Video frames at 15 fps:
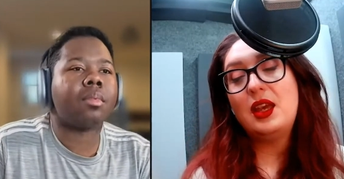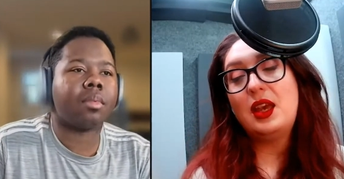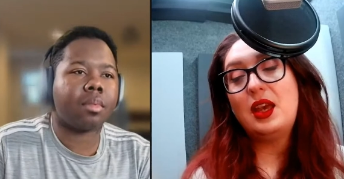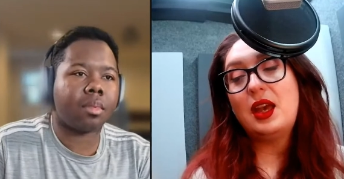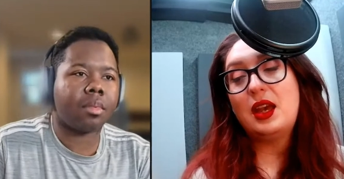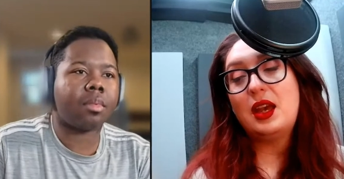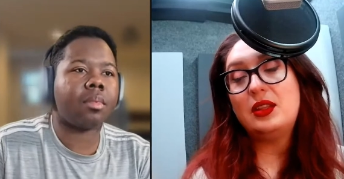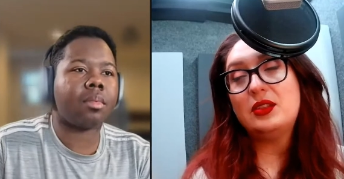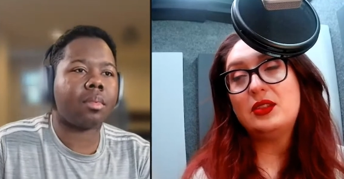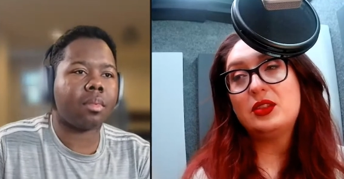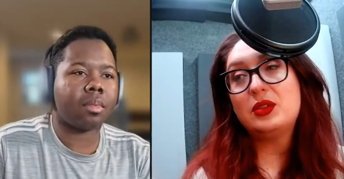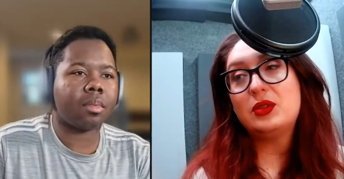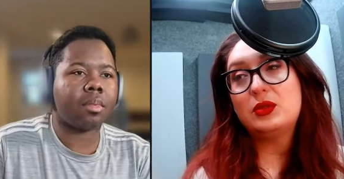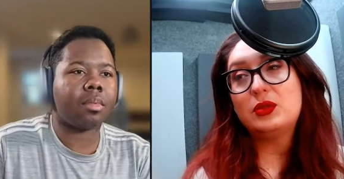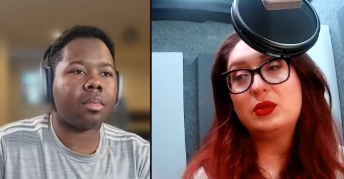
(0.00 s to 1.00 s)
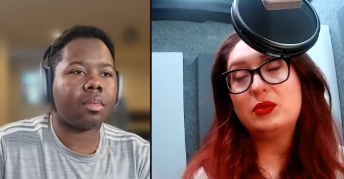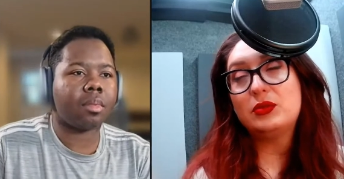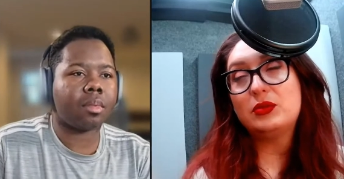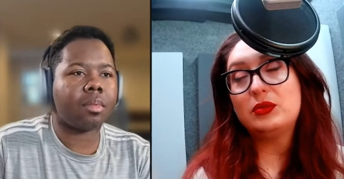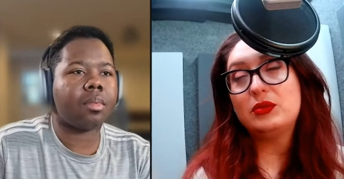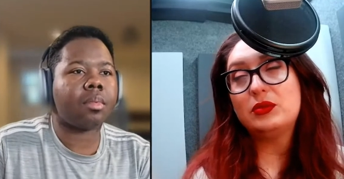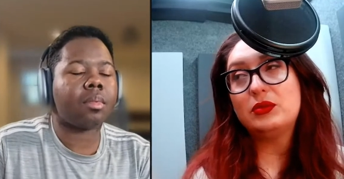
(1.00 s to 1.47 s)
Speaker 1: and so
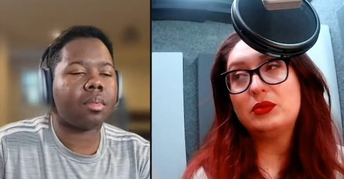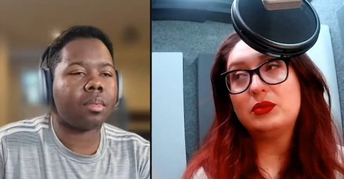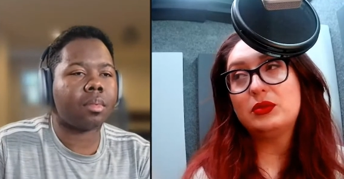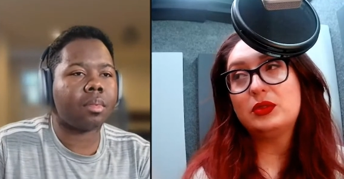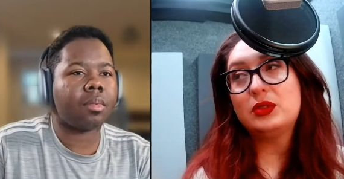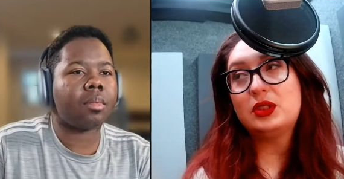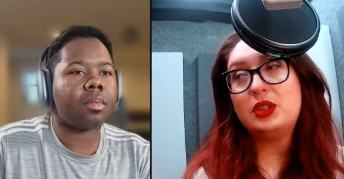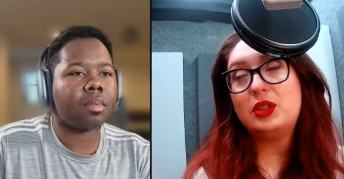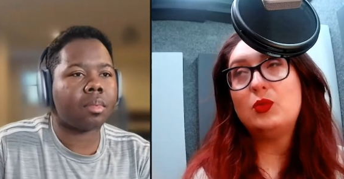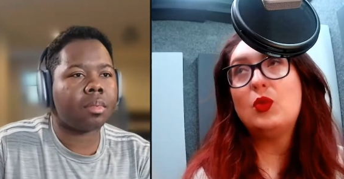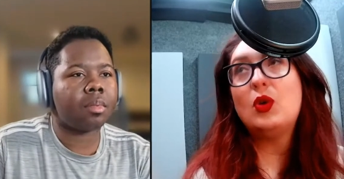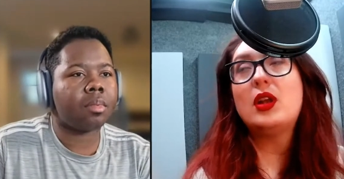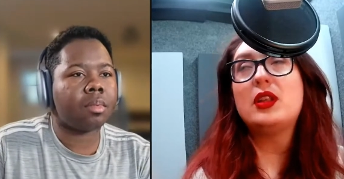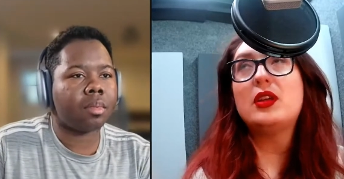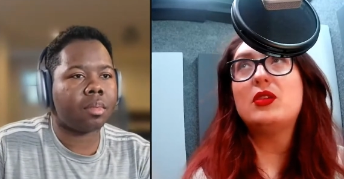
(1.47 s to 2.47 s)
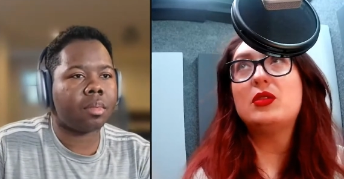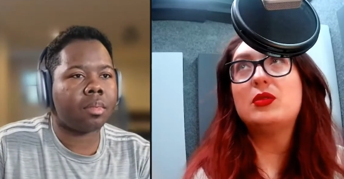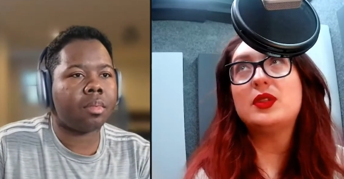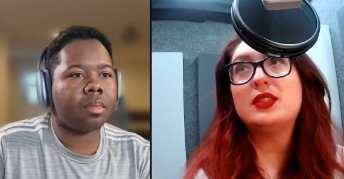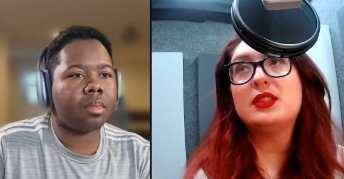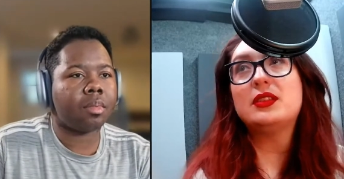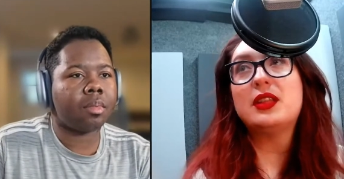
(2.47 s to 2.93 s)
you want to always
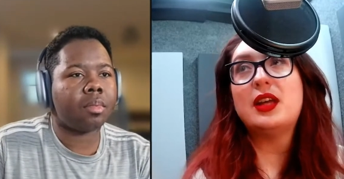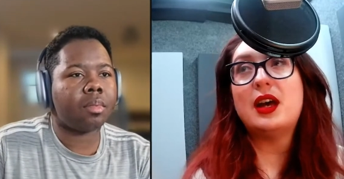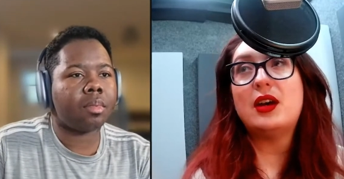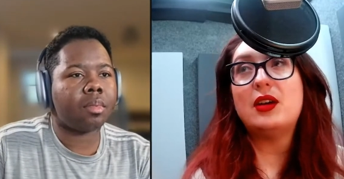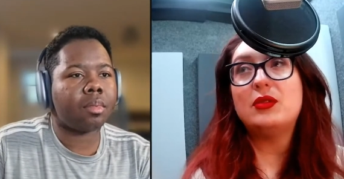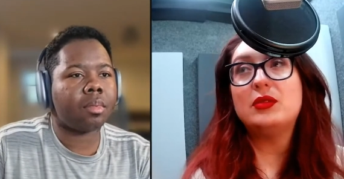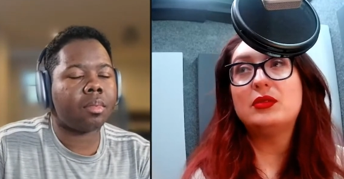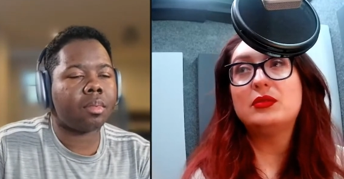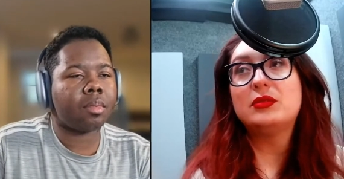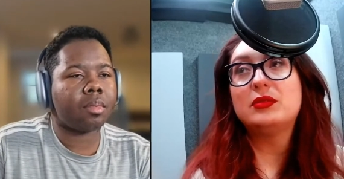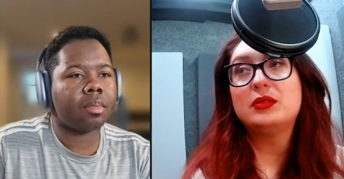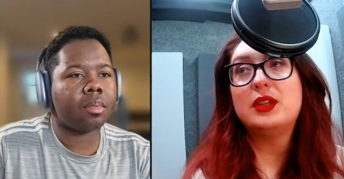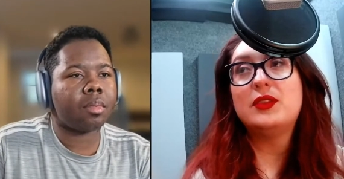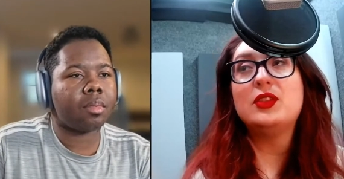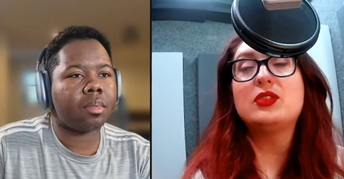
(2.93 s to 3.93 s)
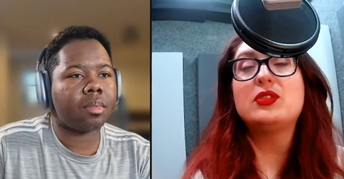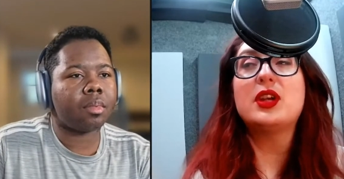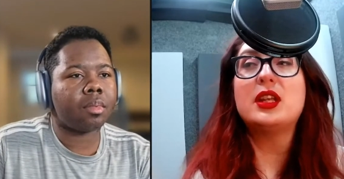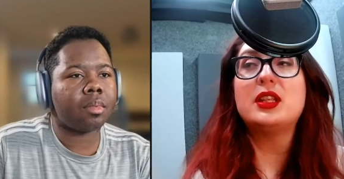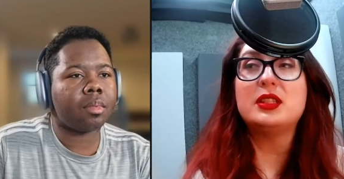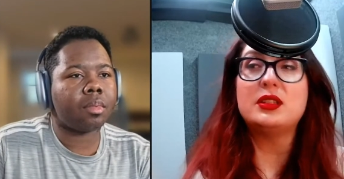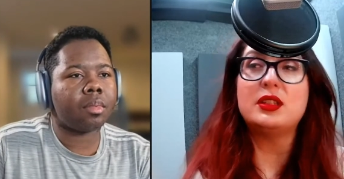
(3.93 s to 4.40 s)
allow if you're trying
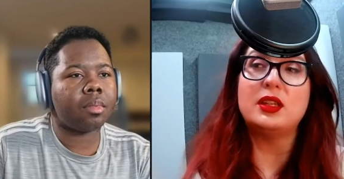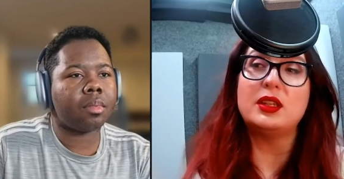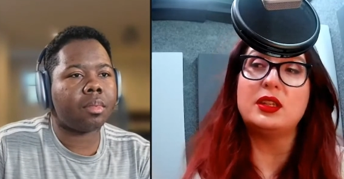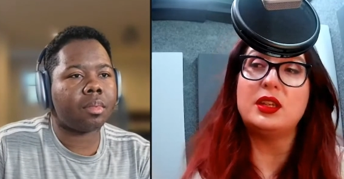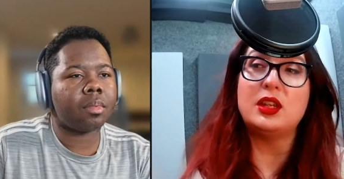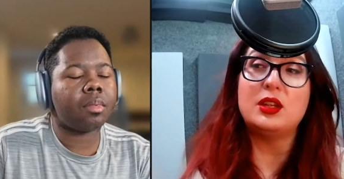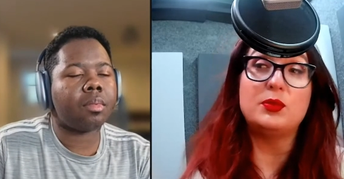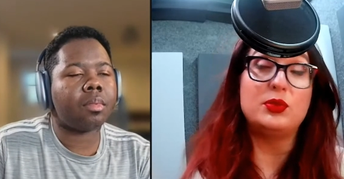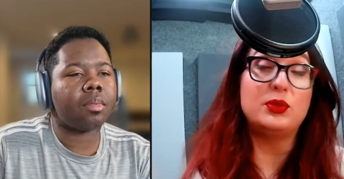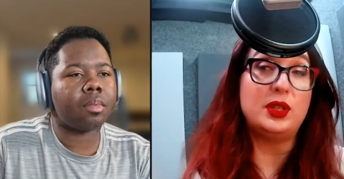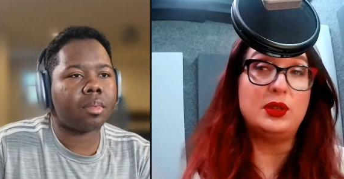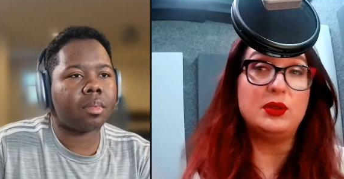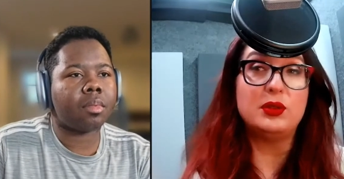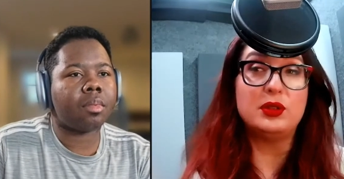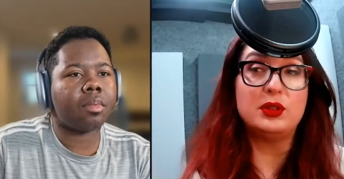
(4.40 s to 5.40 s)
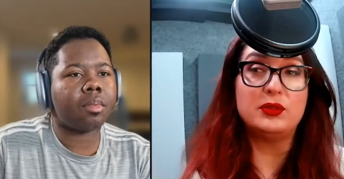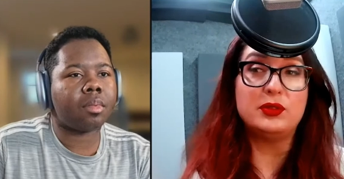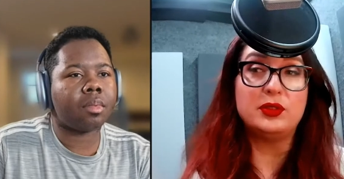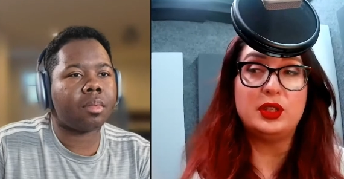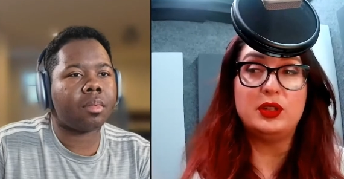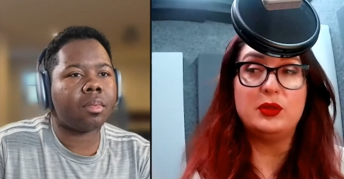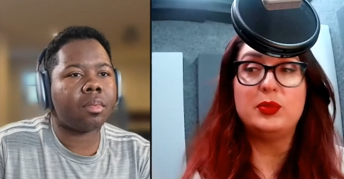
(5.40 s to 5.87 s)
to like get a pre-order for
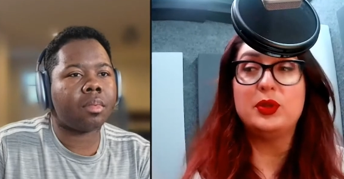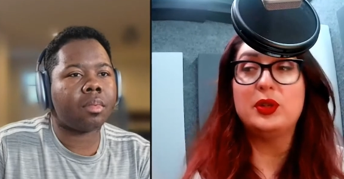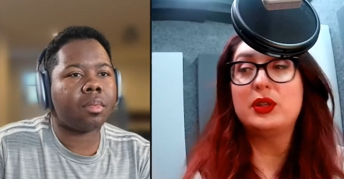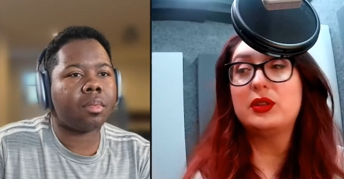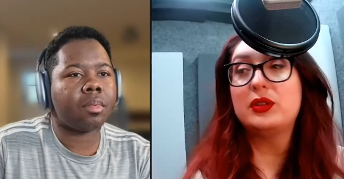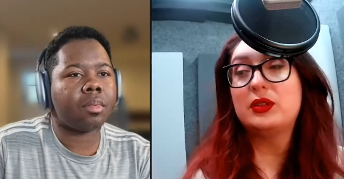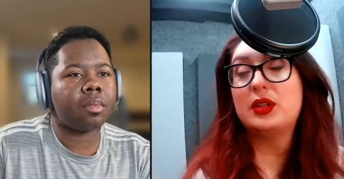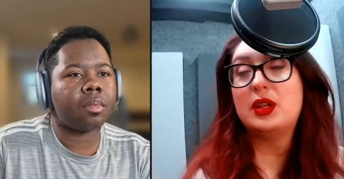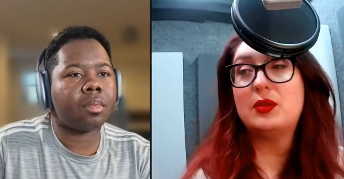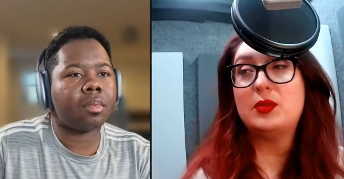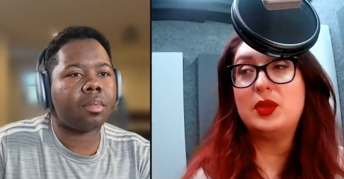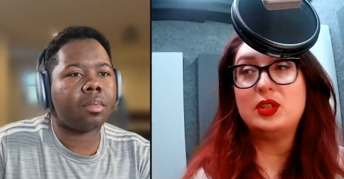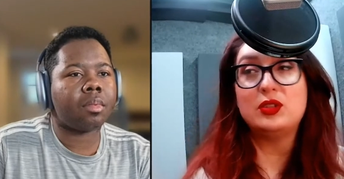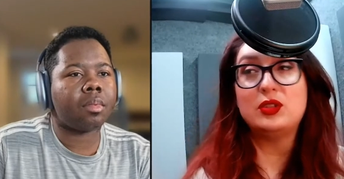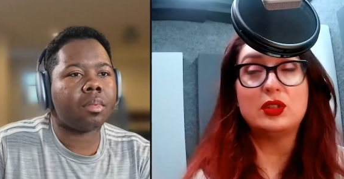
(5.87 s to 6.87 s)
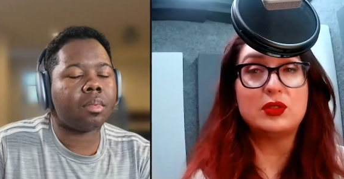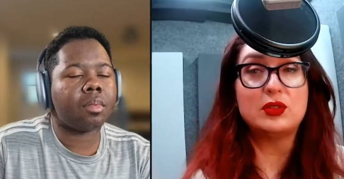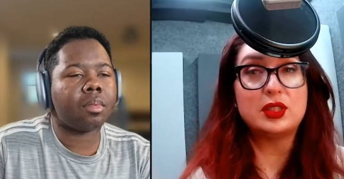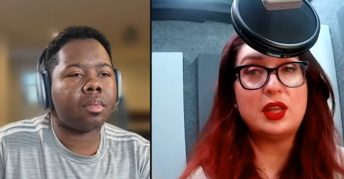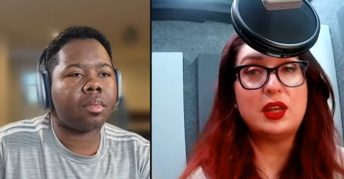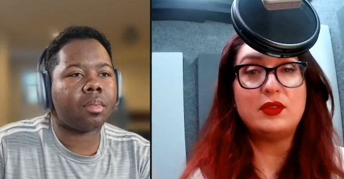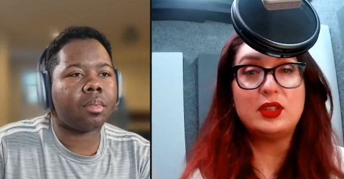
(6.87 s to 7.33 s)
your book and make sure it goes
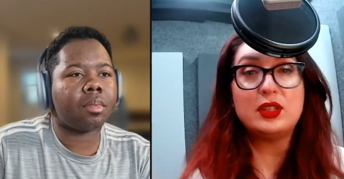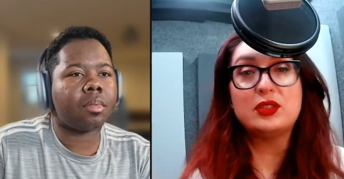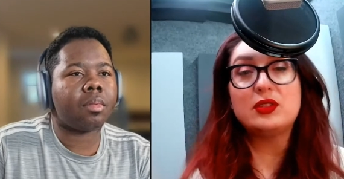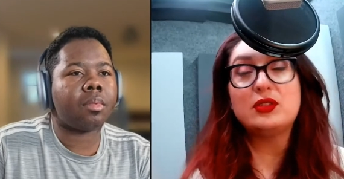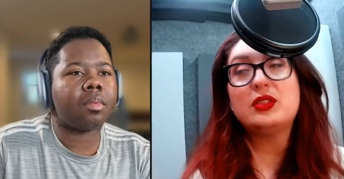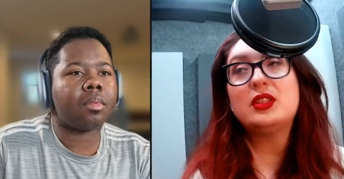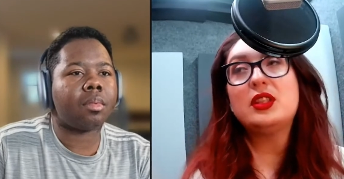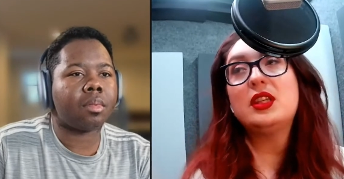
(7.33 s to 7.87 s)
live on a certain day, you